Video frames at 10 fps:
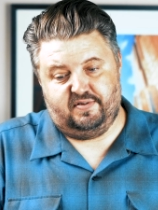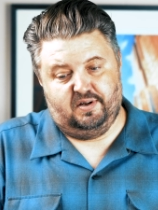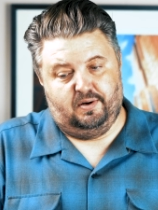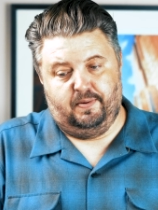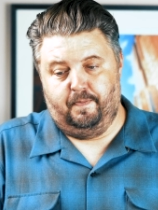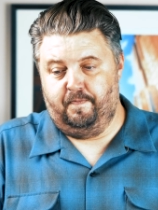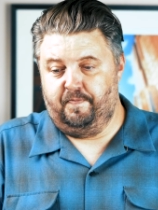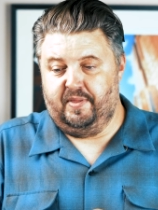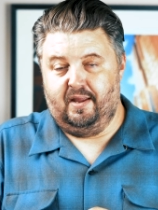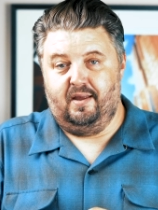So
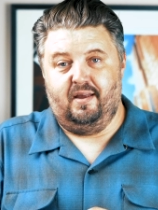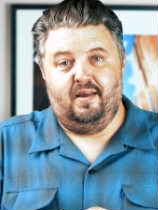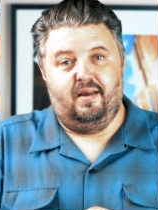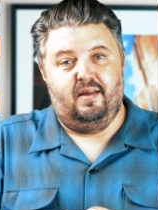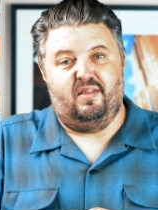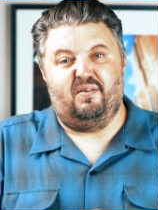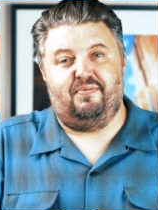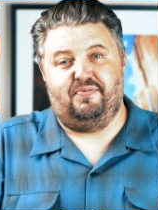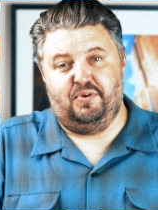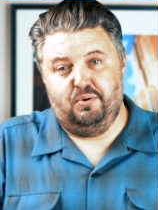the
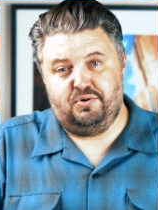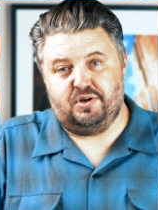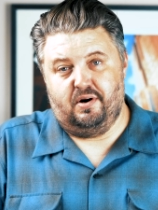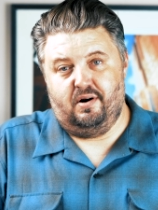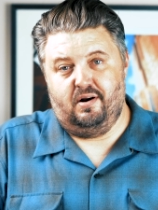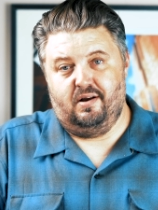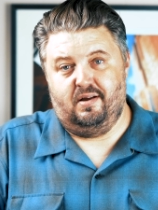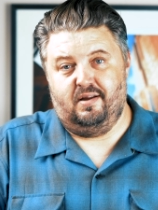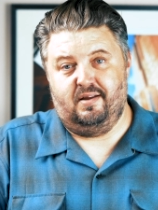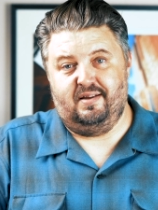future
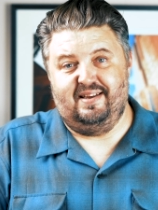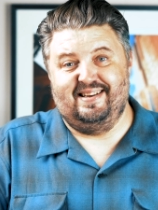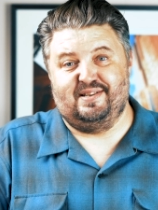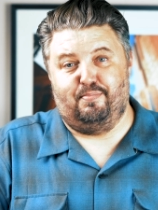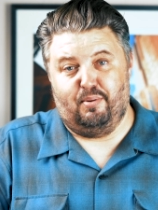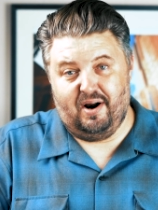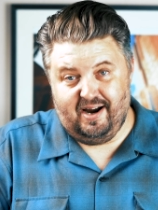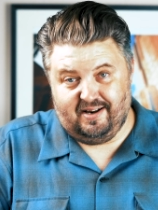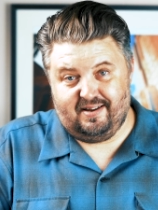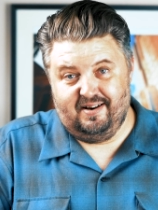is
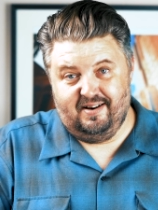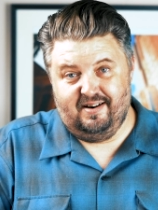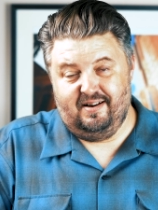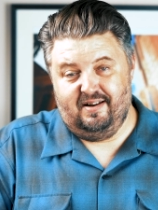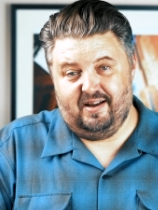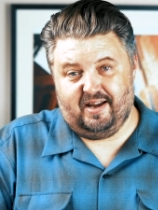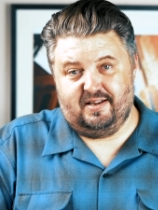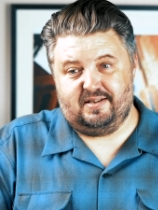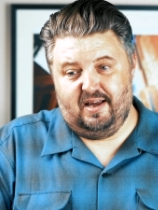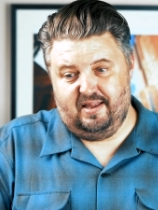bright. I
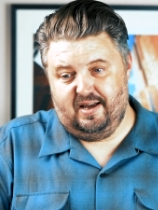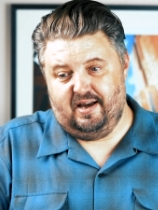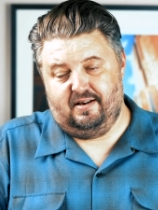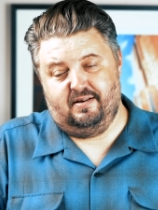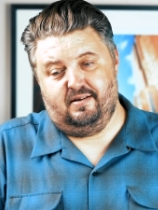can say that.